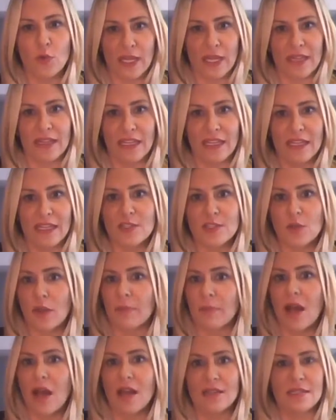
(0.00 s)
quickly. So
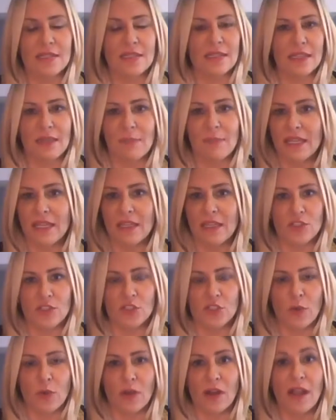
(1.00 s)
I'm constantly making
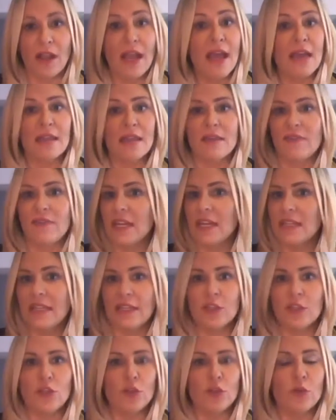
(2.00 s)
sure that if
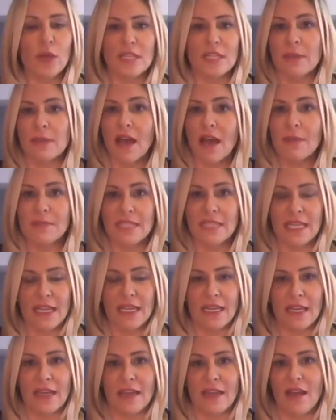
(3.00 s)
anything new has been
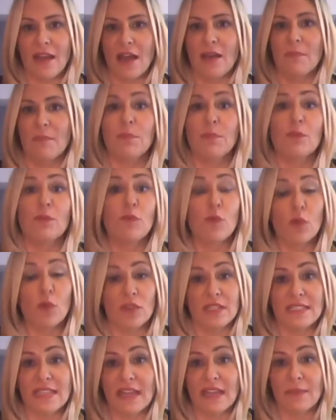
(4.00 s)
updated
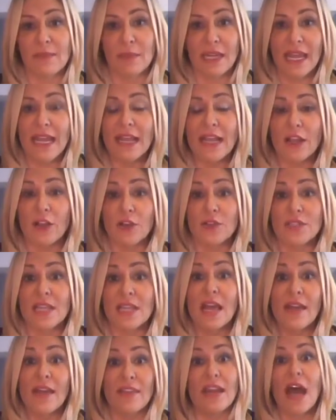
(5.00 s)
before the segment
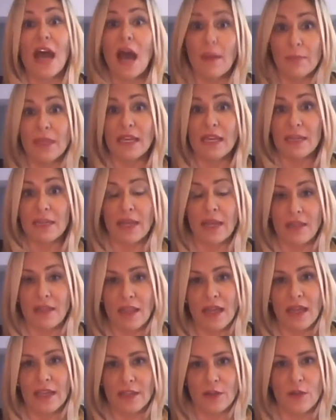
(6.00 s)
airs, then I'm letting my
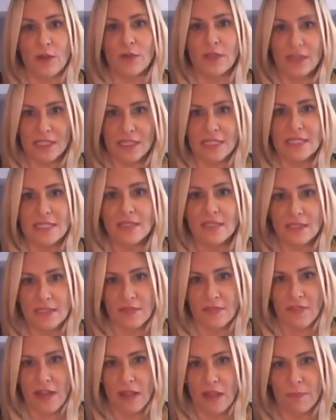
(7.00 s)
client know that this is a
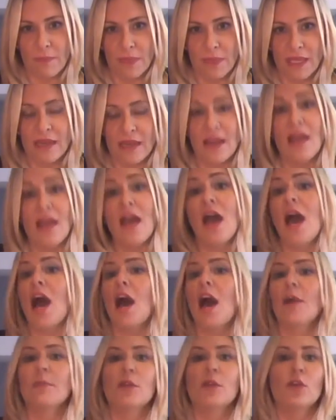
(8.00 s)
development.
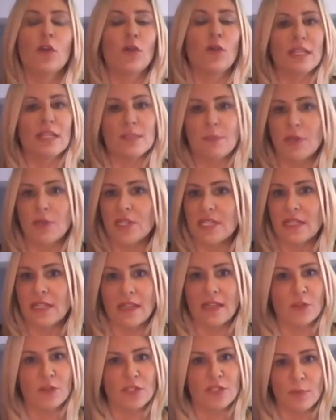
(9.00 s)
Let's put
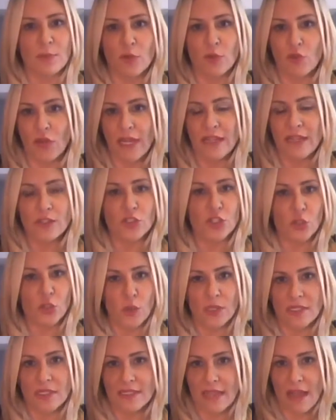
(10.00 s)
together some great
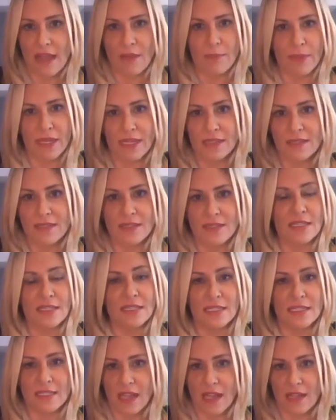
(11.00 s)
short sound bites
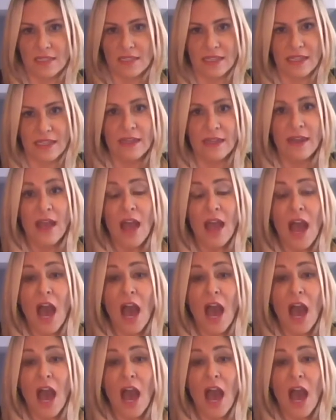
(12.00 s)
to discuss it